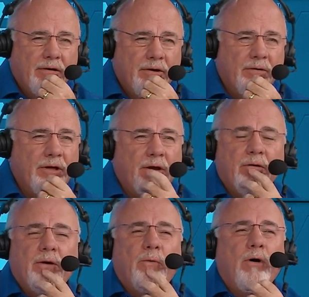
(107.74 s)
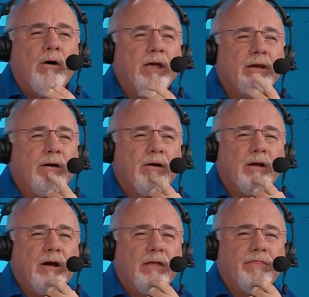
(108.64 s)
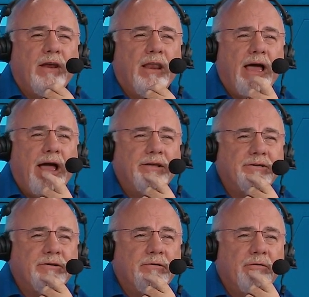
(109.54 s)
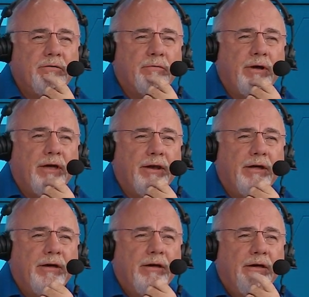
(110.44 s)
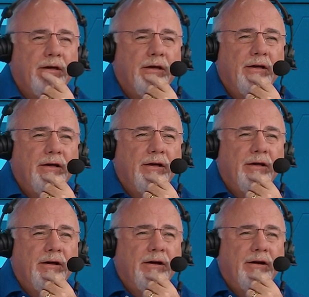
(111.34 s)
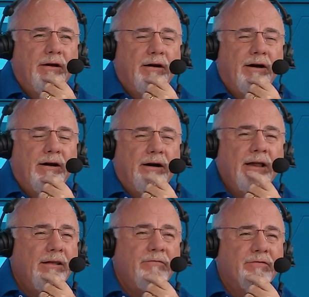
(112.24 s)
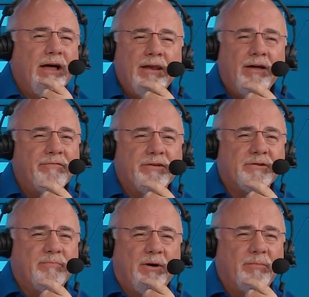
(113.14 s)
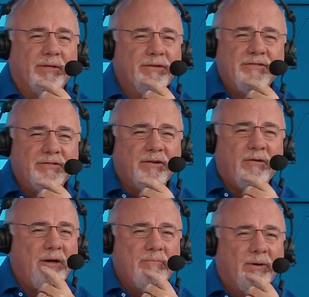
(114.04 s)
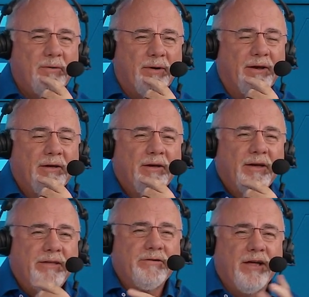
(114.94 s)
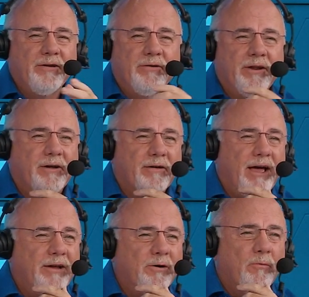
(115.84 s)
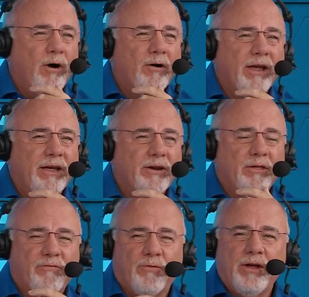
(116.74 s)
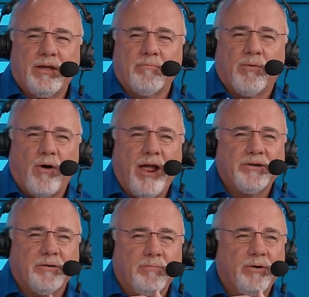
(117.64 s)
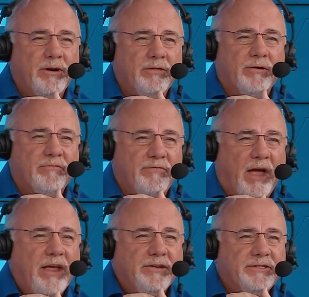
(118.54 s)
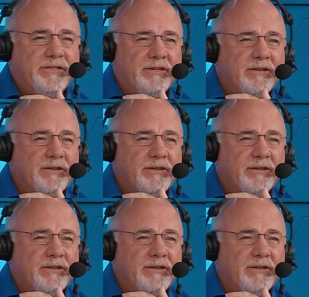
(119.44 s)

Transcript: You're yep, getting ready to walk any... in here and cut the last thread. Yeah. I love, last, I love yep, this moment. This is a great moment. And you're not doing it I online. Am, you're walking I'm into almost... the freaking branch and putting it in their face.